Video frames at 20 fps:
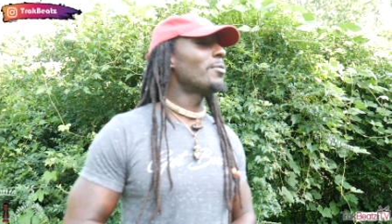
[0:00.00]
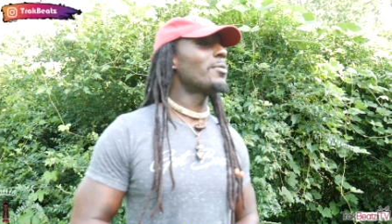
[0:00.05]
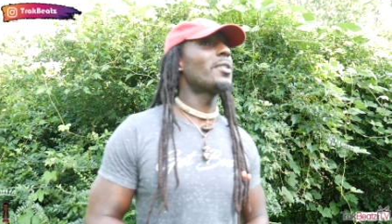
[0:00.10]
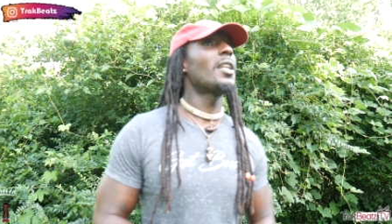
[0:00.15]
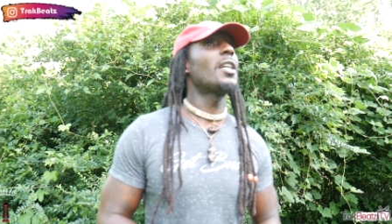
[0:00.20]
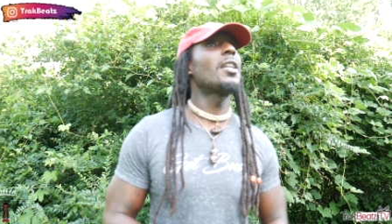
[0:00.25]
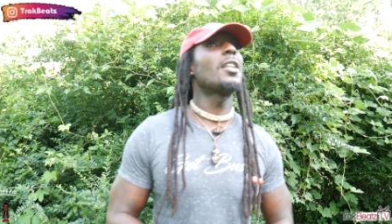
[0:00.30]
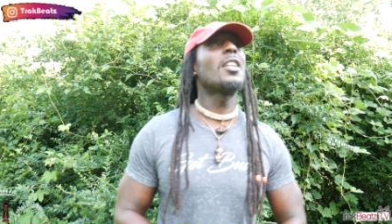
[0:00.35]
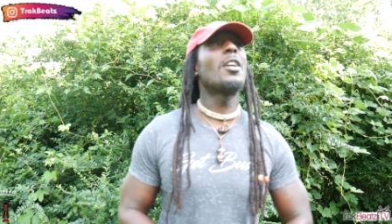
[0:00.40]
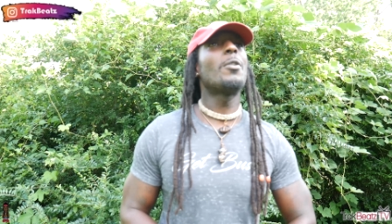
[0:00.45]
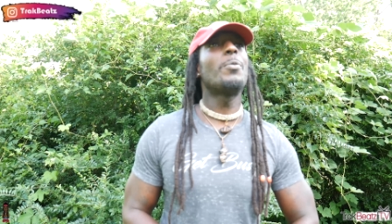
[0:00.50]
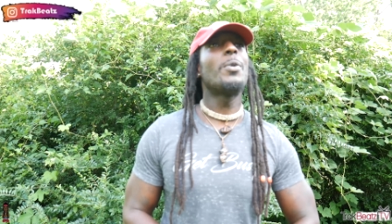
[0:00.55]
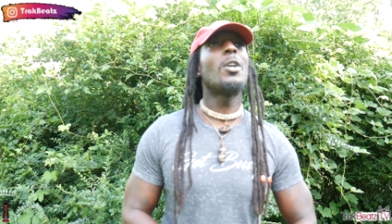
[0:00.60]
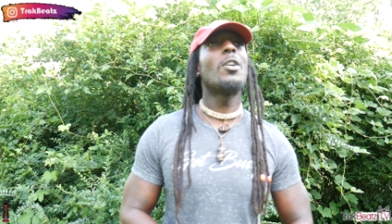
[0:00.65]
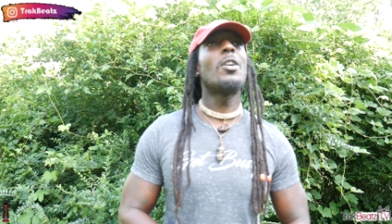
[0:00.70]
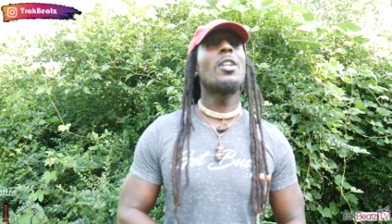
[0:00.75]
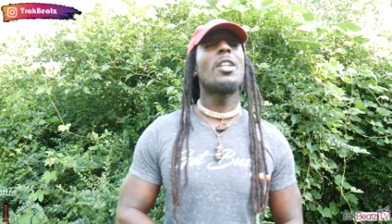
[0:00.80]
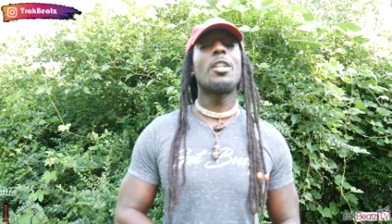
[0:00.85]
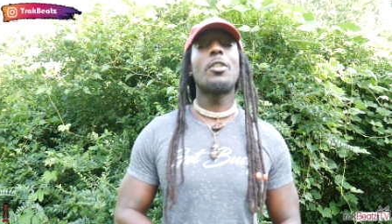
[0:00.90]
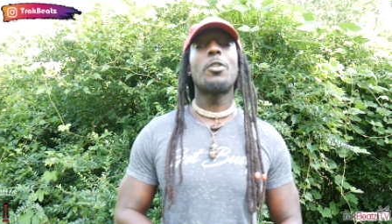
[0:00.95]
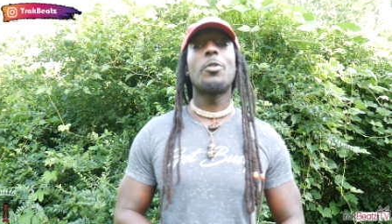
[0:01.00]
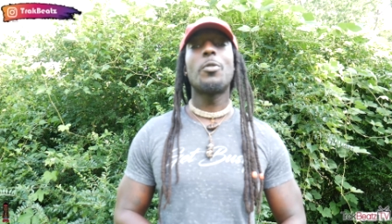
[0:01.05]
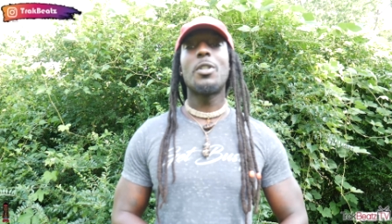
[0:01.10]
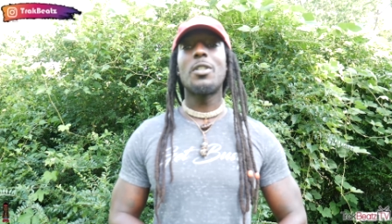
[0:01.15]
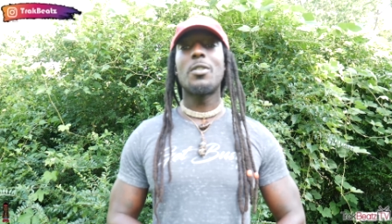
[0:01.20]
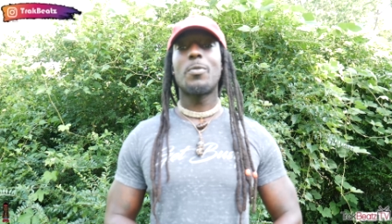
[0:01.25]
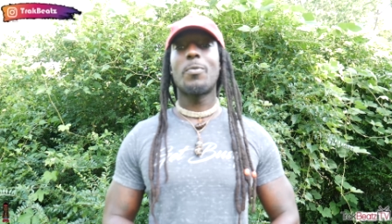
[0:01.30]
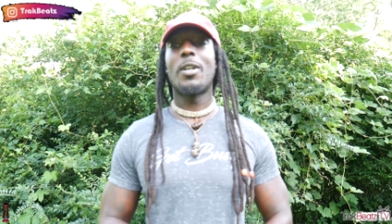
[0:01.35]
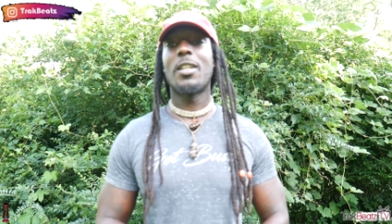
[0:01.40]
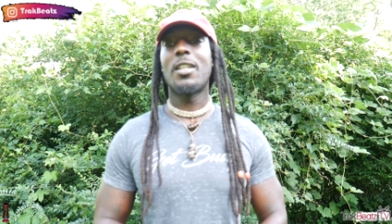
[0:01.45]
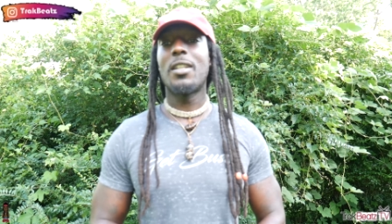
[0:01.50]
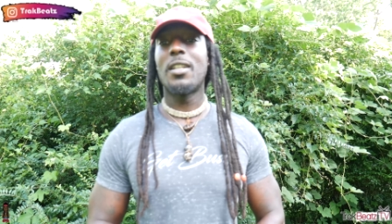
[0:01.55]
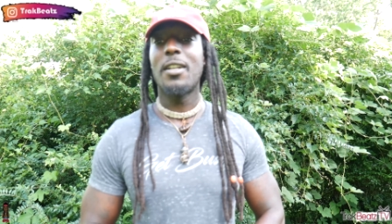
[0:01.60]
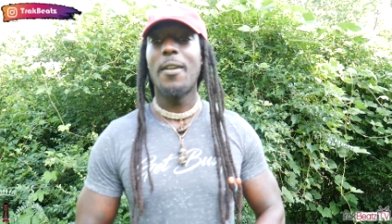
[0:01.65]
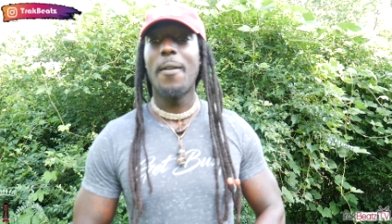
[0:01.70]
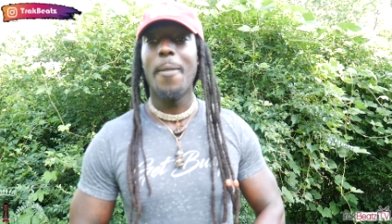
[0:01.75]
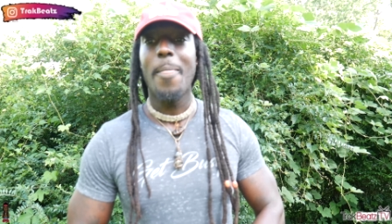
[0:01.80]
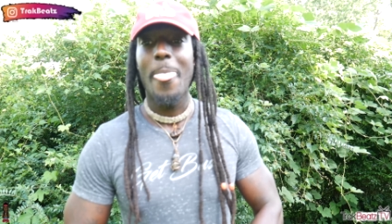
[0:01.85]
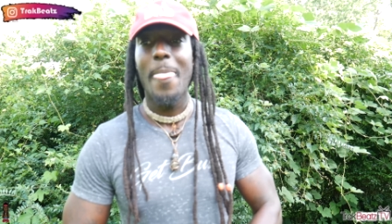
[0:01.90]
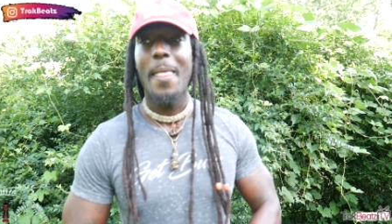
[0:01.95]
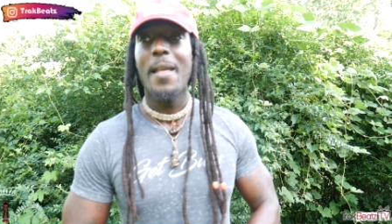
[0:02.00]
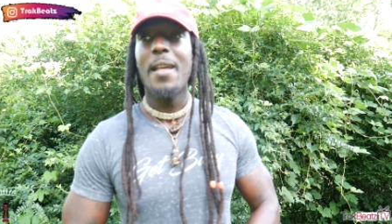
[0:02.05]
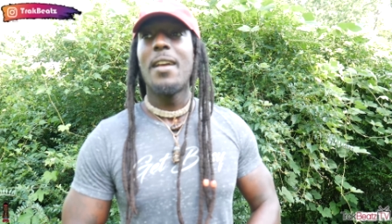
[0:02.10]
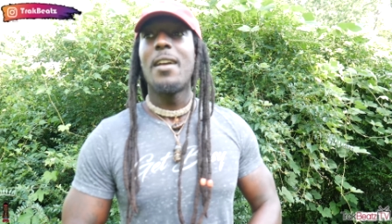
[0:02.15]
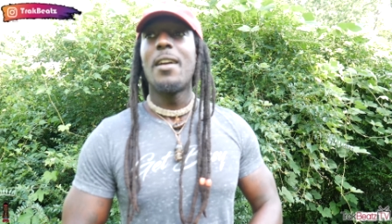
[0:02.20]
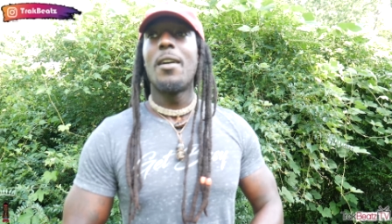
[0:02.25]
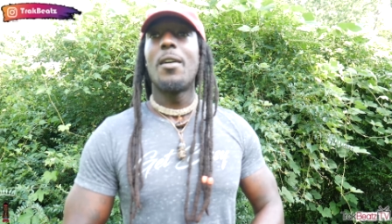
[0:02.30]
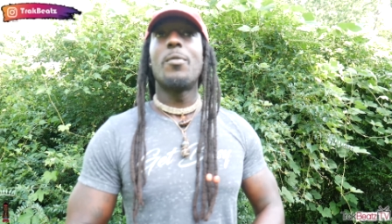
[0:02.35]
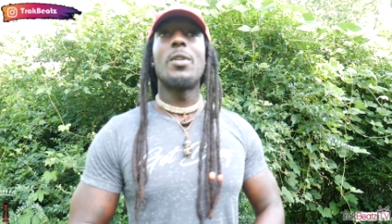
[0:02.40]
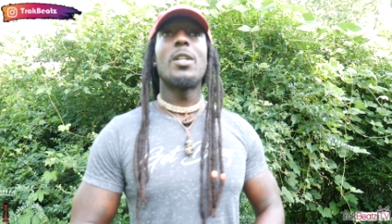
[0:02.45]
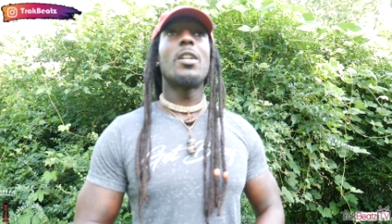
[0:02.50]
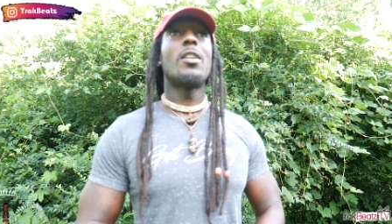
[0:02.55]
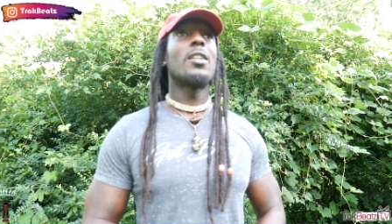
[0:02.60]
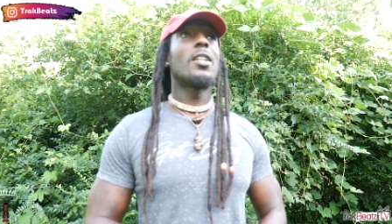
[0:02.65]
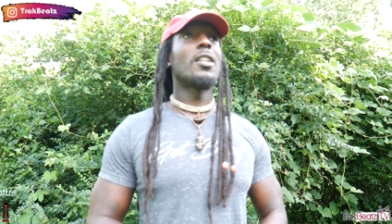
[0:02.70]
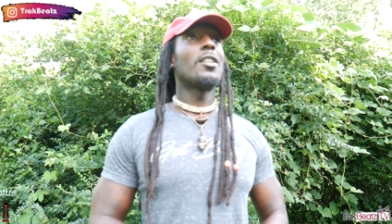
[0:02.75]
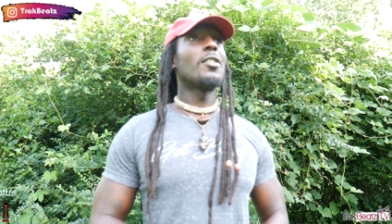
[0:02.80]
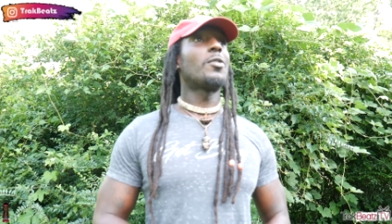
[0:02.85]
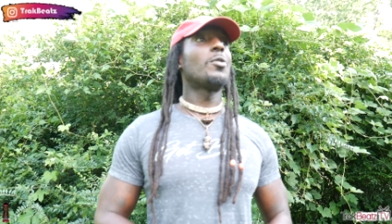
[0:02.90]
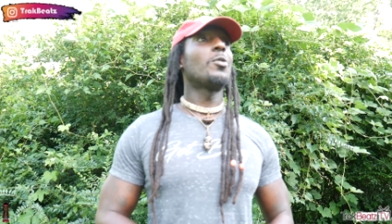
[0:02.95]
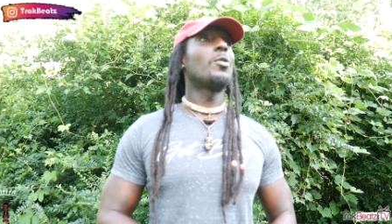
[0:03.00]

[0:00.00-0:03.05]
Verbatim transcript: it was like, yeah, we're gonna get through this weather. We're gonna get